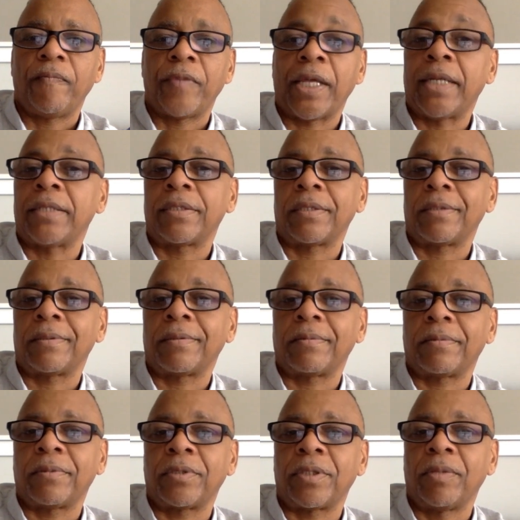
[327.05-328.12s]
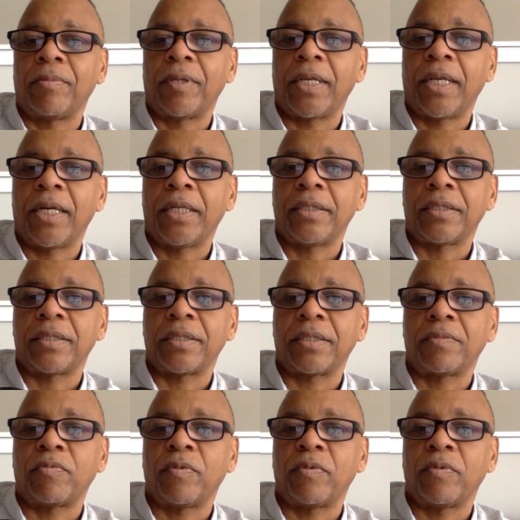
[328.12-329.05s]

that symbolizes,